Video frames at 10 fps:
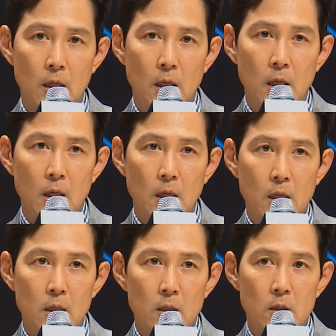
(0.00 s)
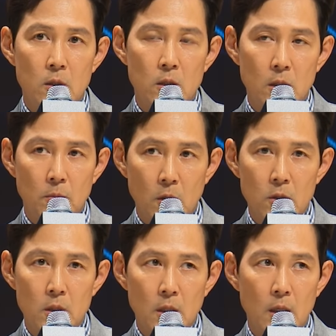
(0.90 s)
Sometimes ones I
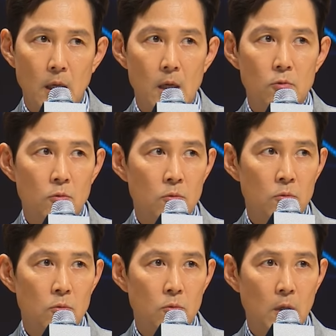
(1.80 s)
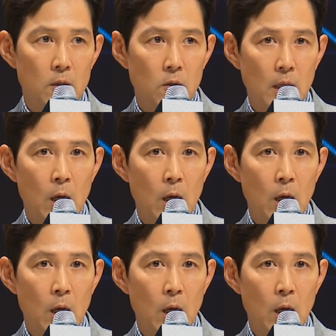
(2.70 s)
haven't even seen yet.